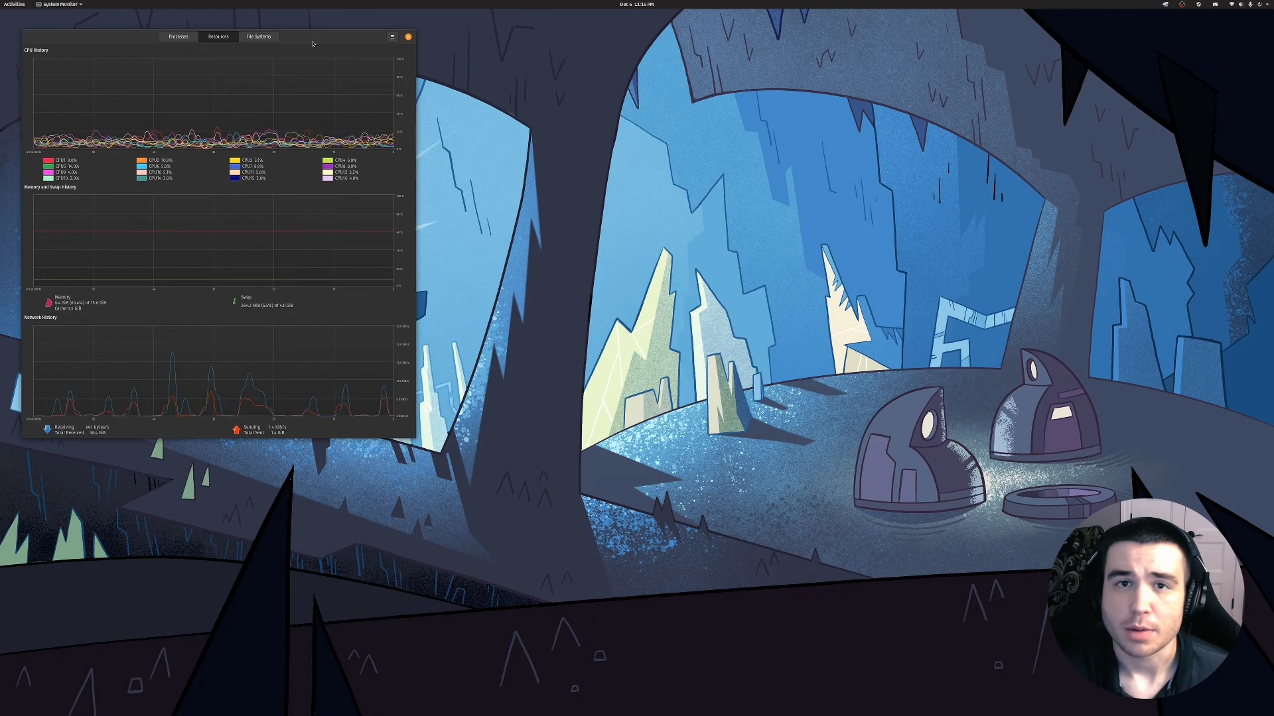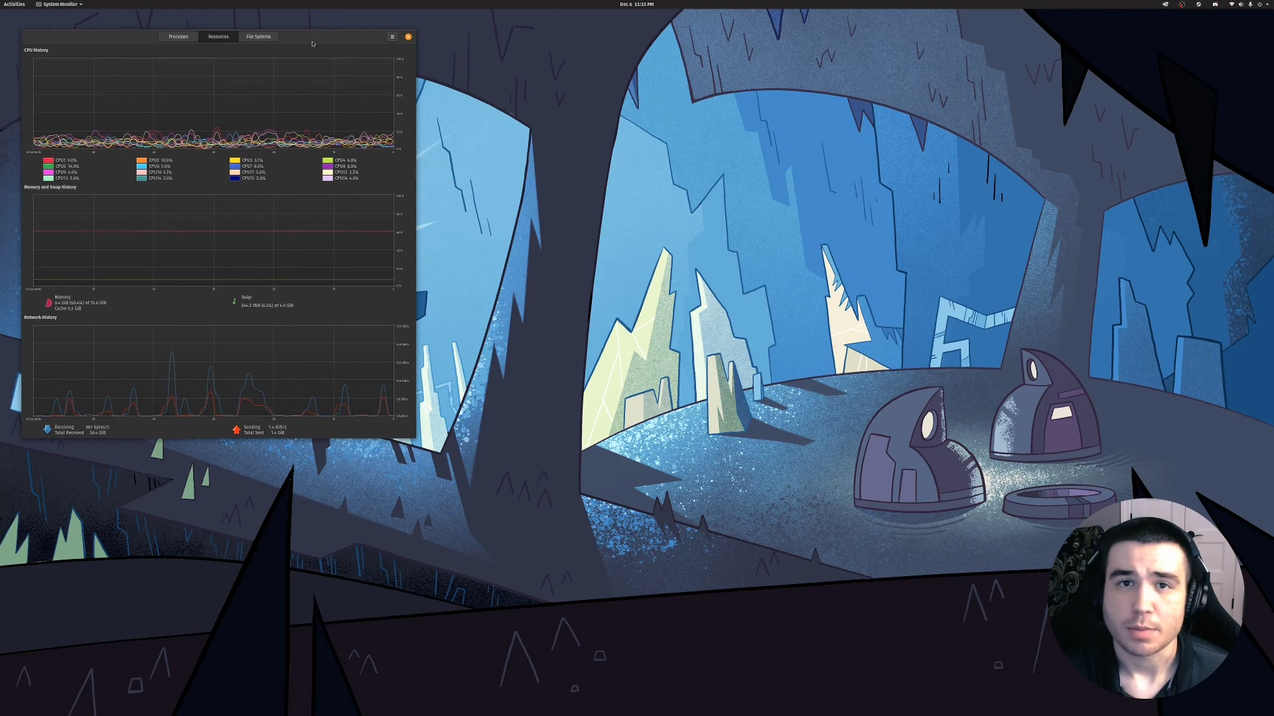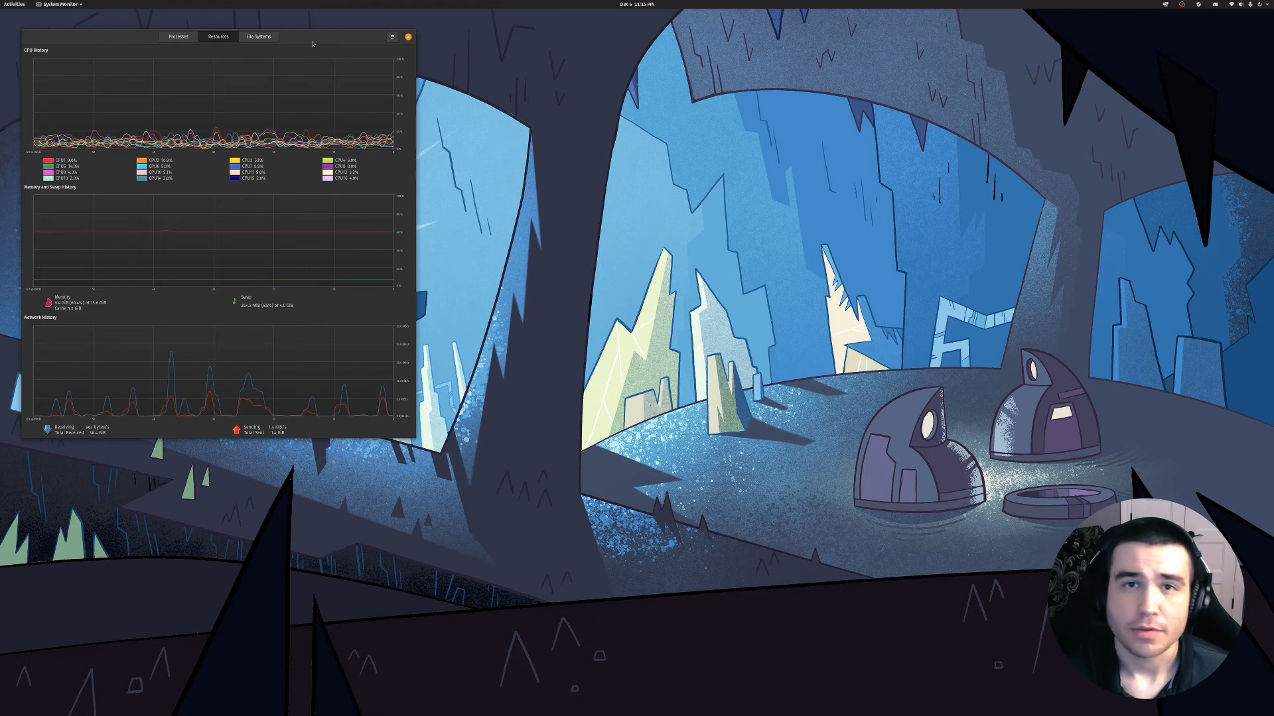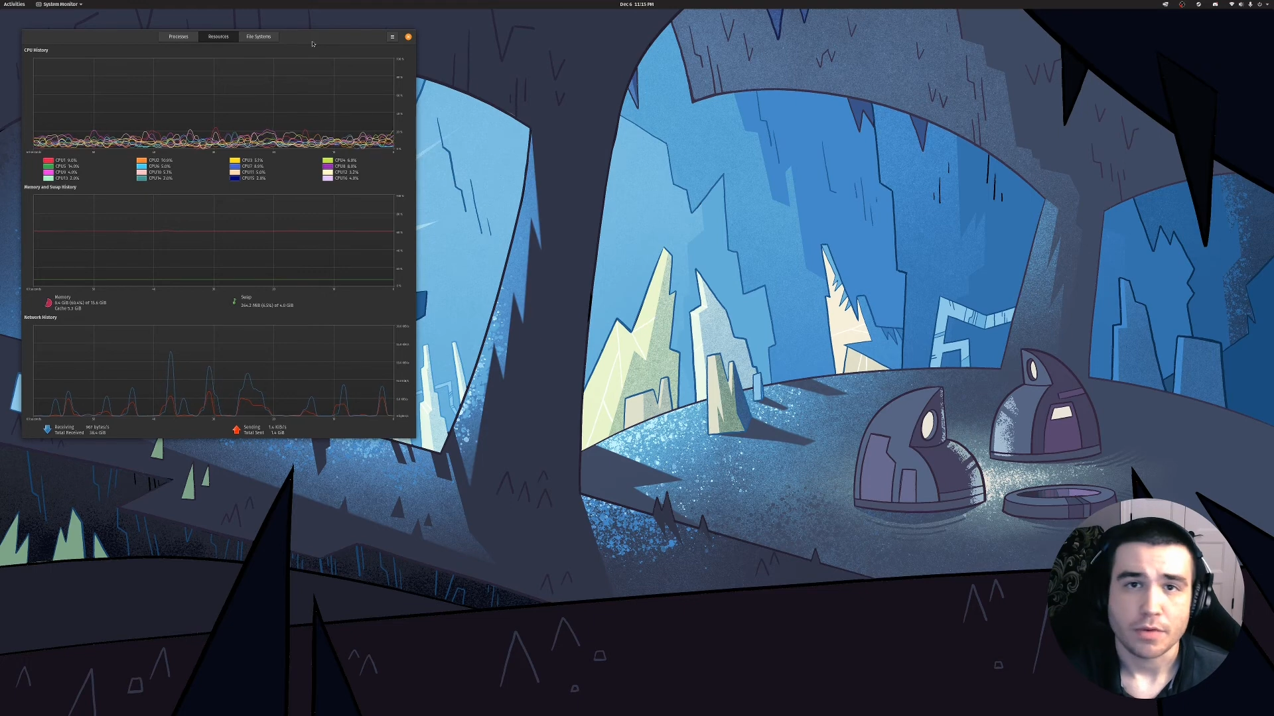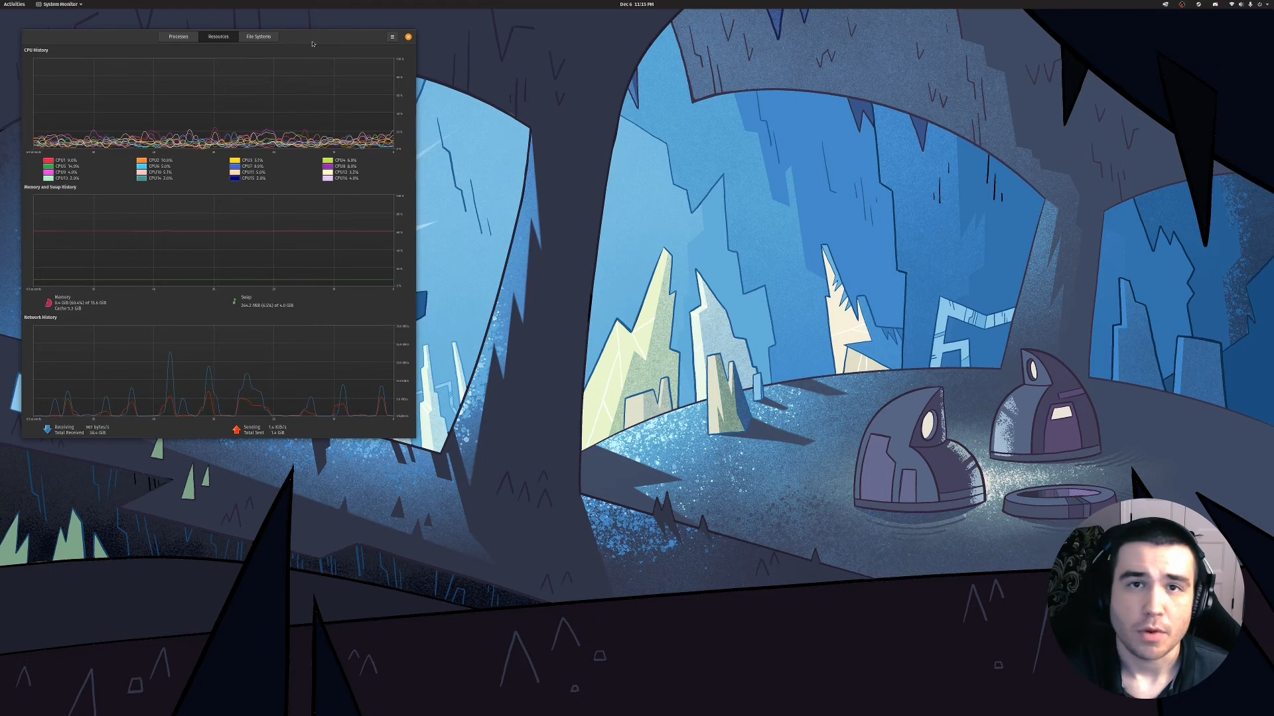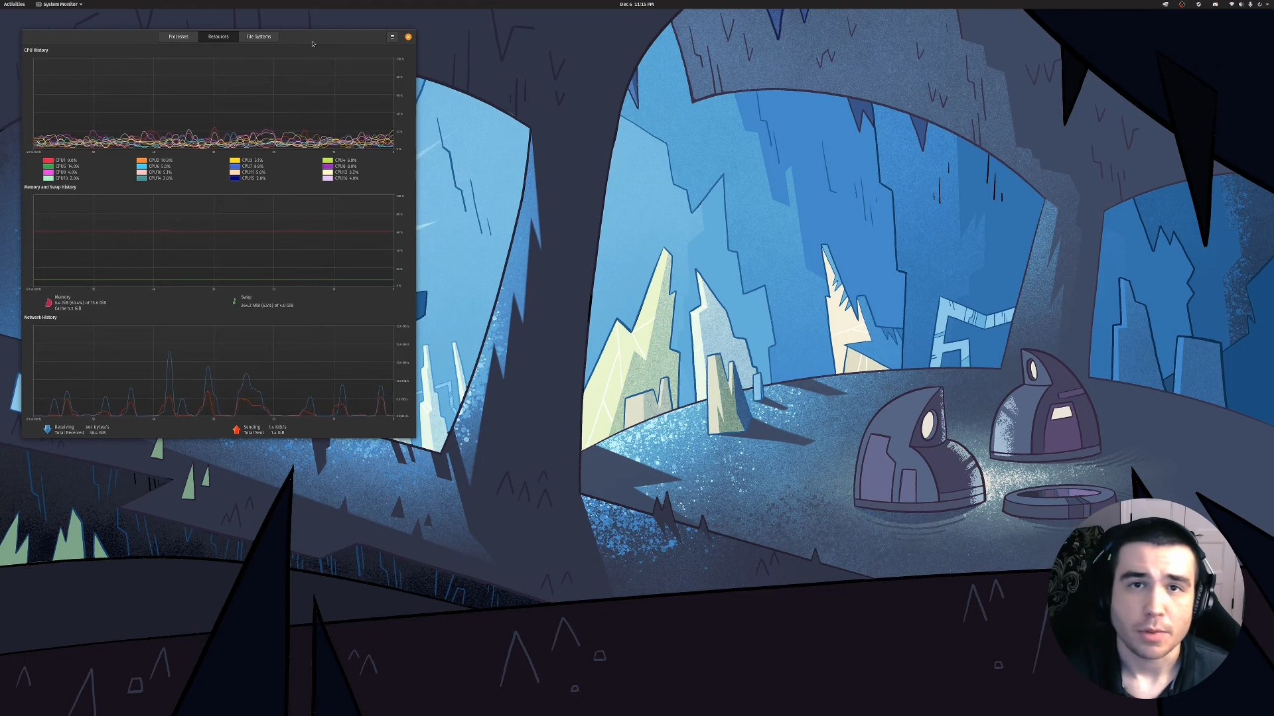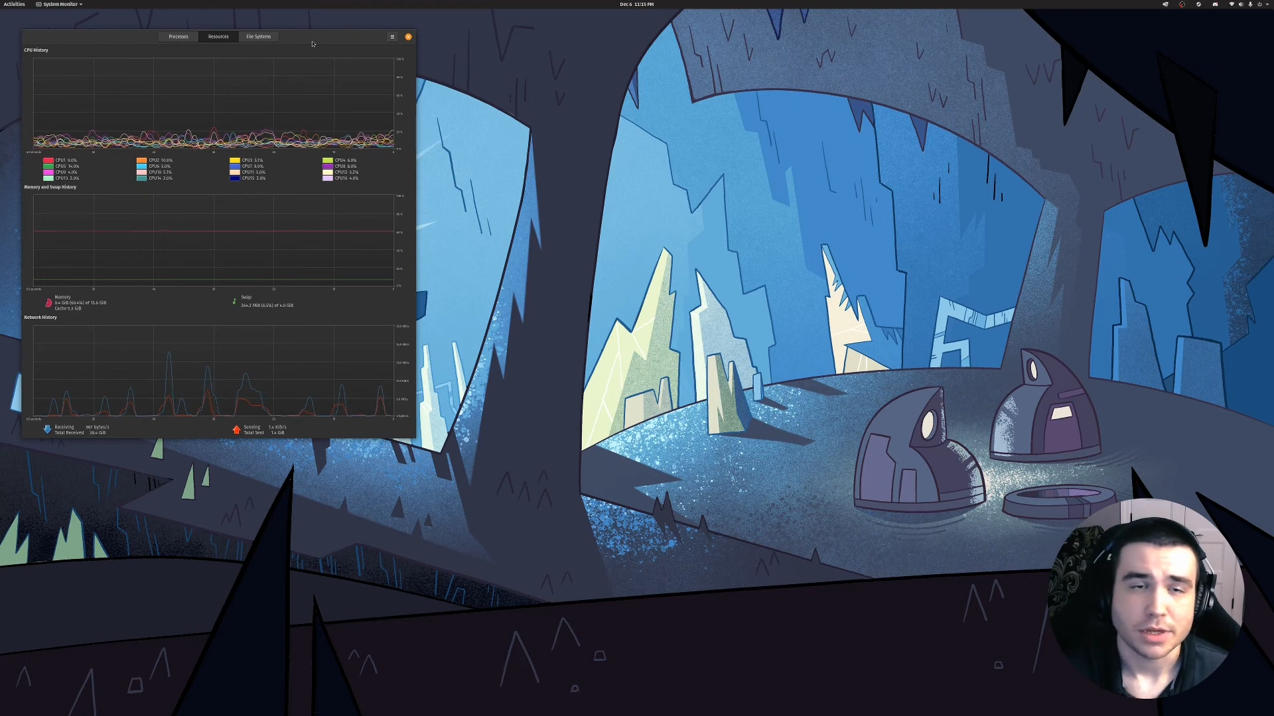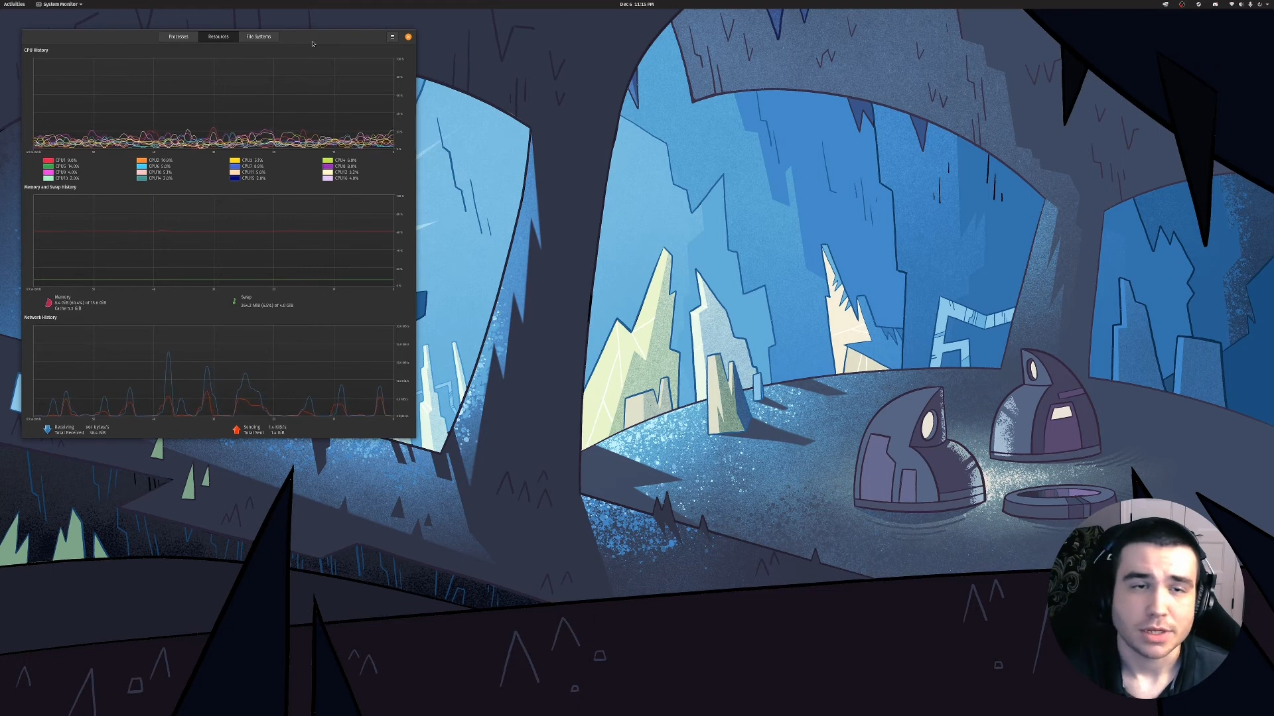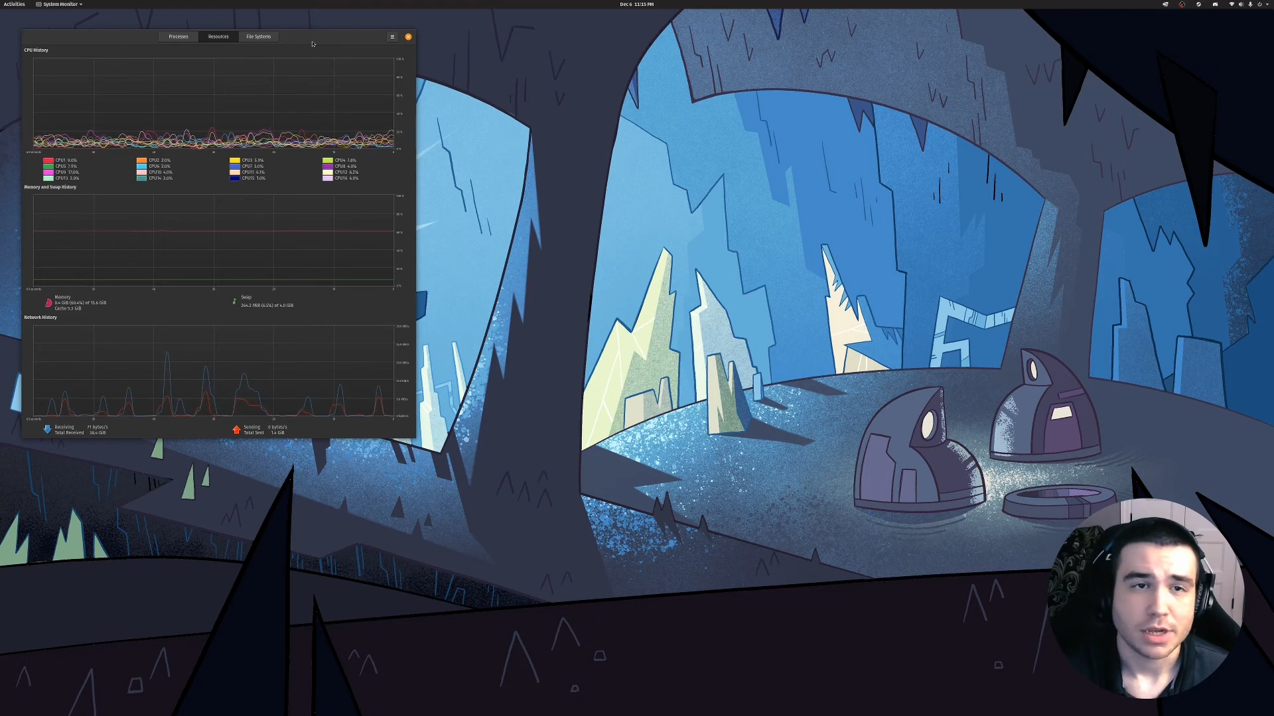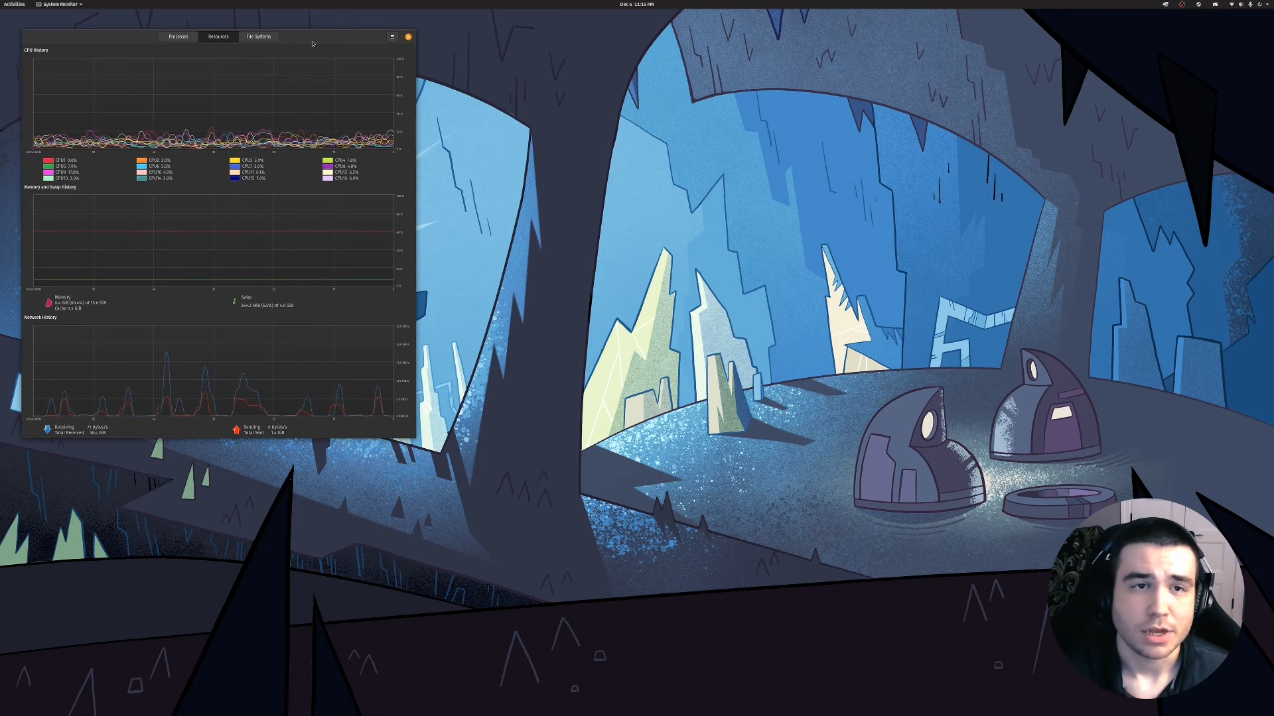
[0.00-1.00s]

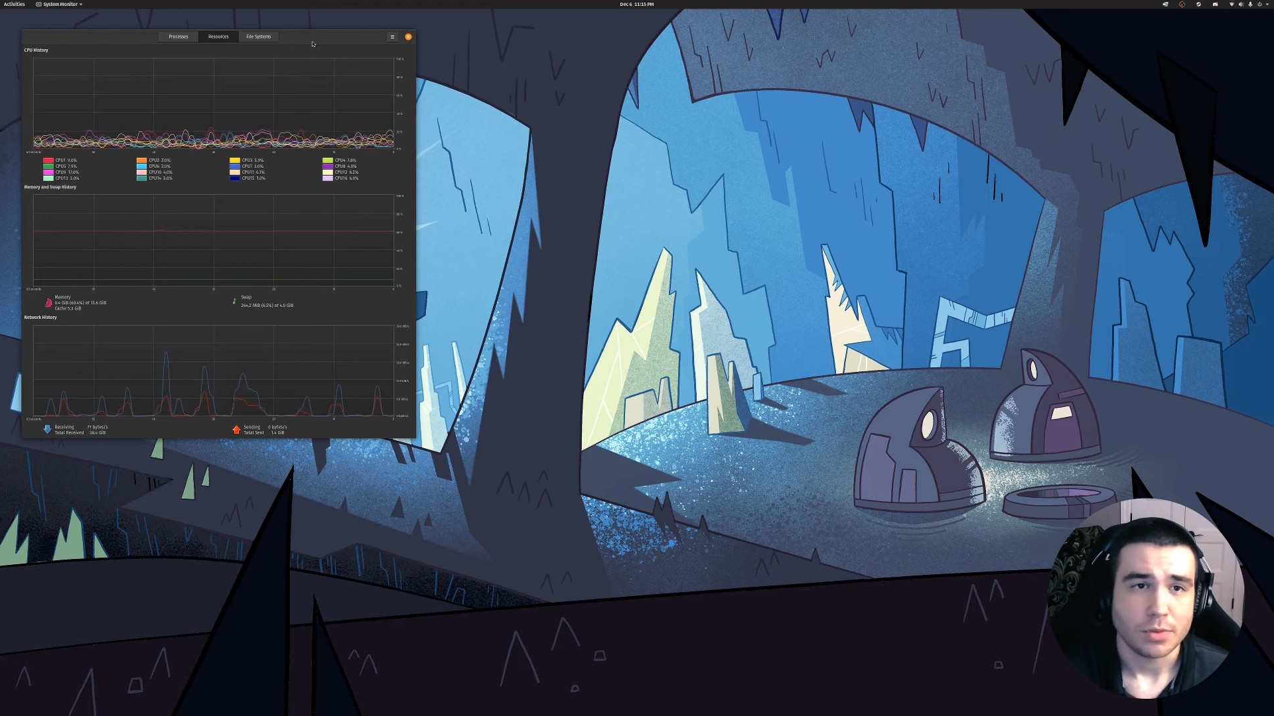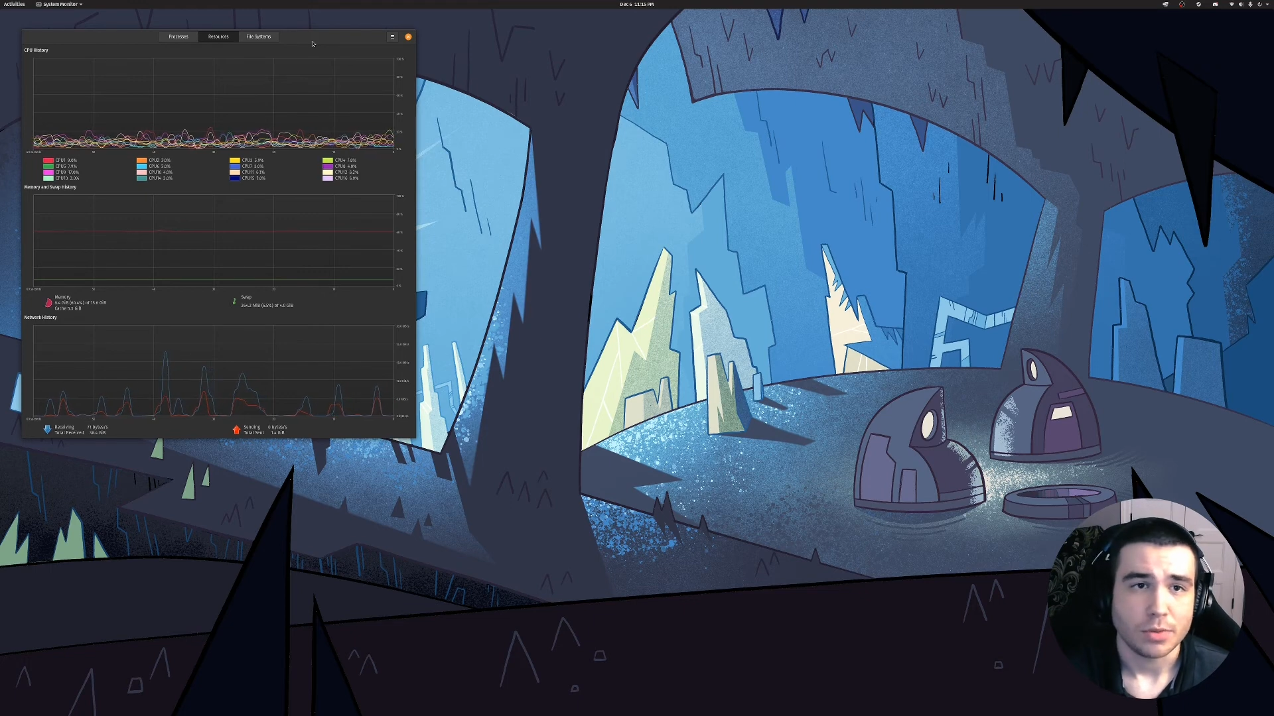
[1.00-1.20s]
performance than you